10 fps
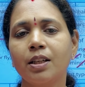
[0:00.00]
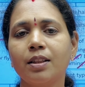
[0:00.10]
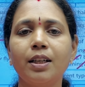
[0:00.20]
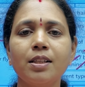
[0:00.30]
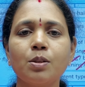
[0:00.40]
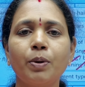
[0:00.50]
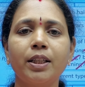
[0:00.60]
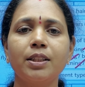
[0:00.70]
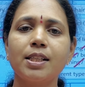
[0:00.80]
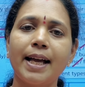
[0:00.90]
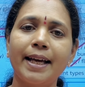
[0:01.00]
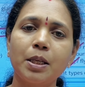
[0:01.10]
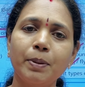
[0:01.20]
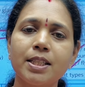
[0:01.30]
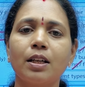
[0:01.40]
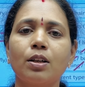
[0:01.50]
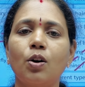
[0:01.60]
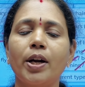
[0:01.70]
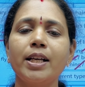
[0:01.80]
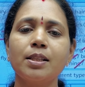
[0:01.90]
That is why these animals are
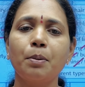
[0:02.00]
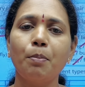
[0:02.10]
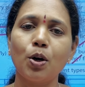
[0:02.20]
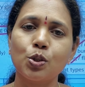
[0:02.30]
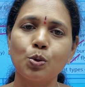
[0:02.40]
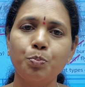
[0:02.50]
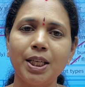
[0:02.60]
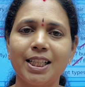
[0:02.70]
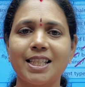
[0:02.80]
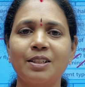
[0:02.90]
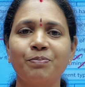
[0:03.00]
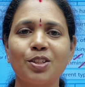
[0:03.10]
called as marsupials.